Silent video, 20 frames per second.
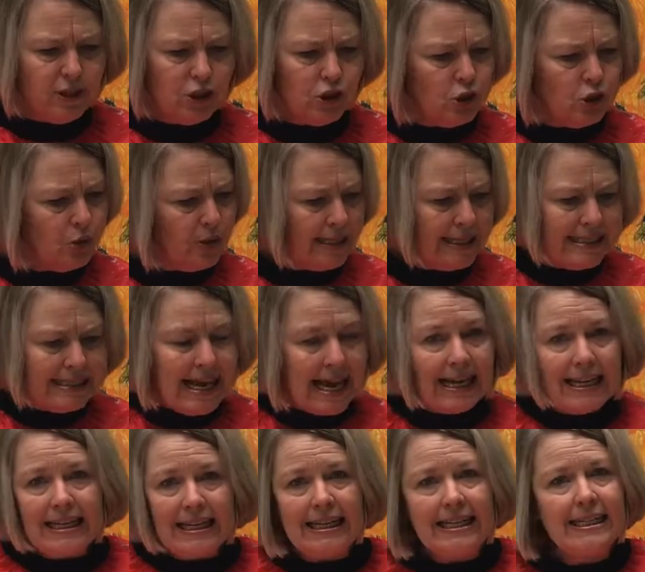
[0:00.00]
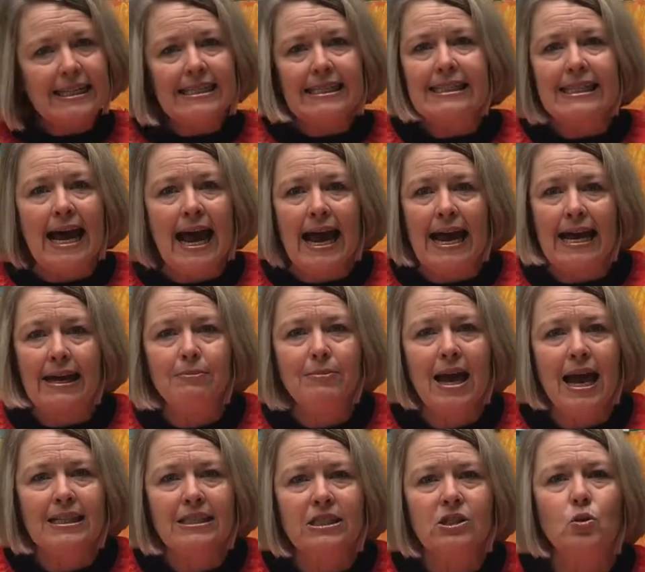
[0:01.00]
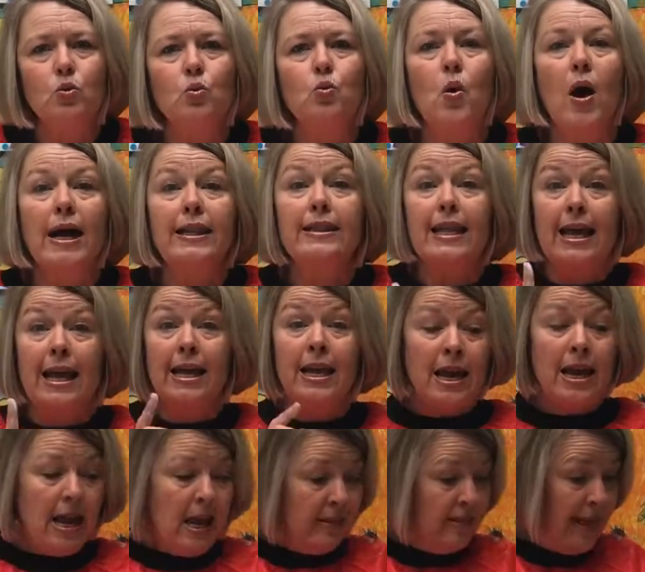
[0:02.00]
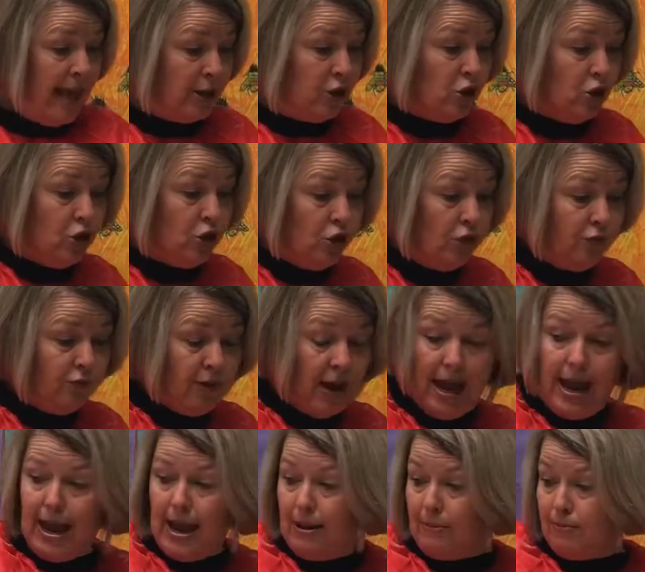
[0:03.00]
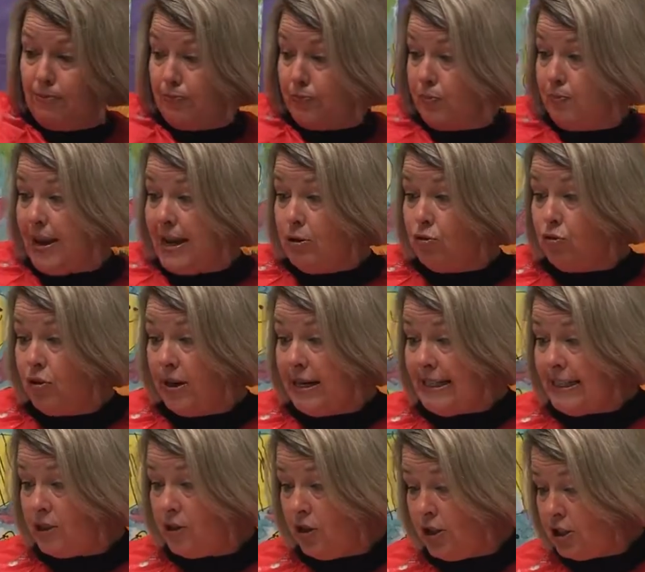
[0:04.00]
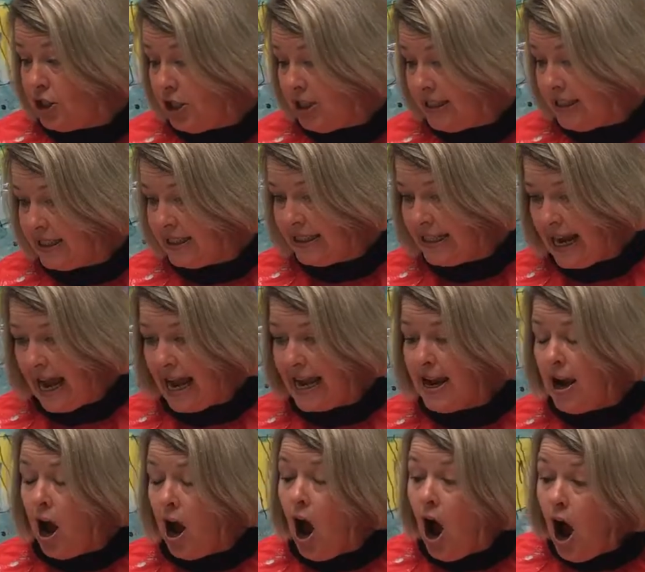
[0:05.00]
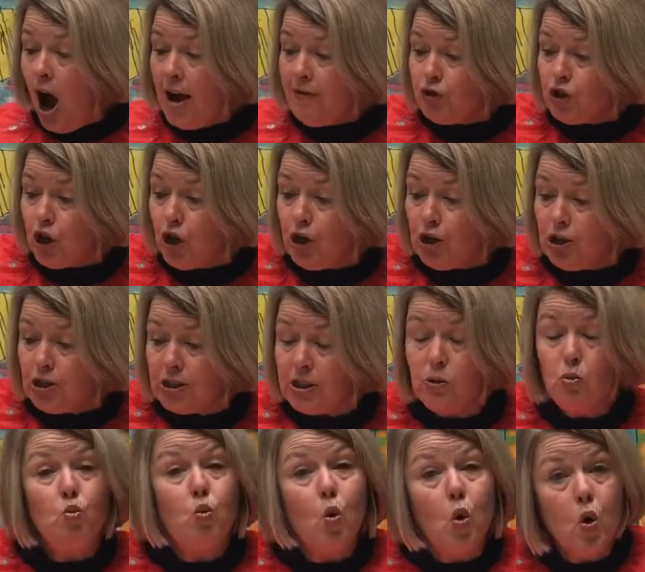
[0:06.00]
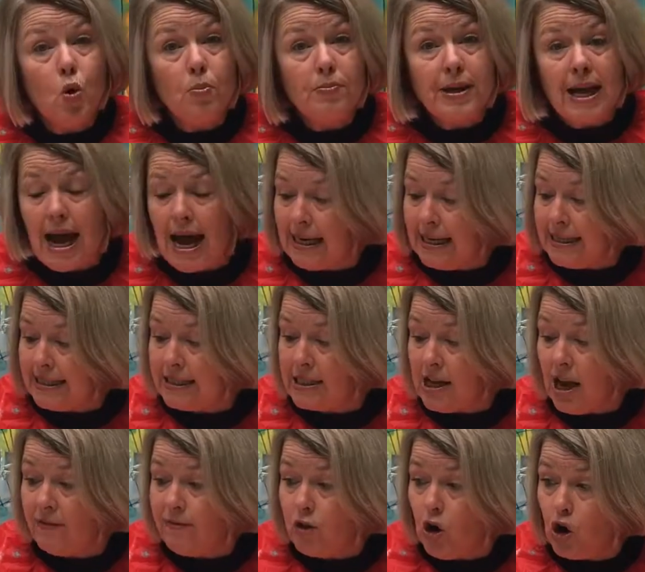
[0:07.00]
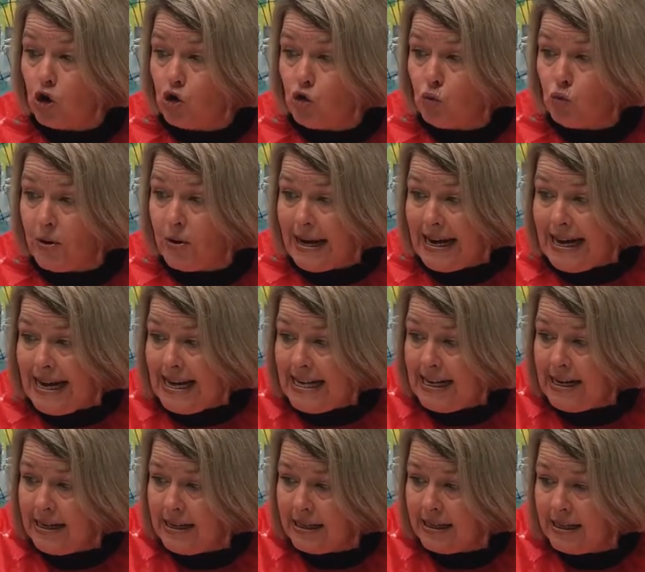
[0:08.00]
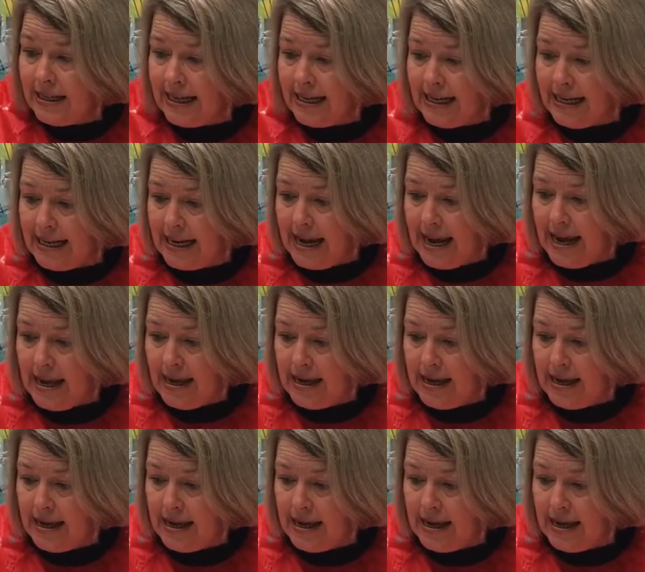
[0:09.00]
do it exactly the same as the one that you've been researching today. I've chosen warm colours. I've got green here,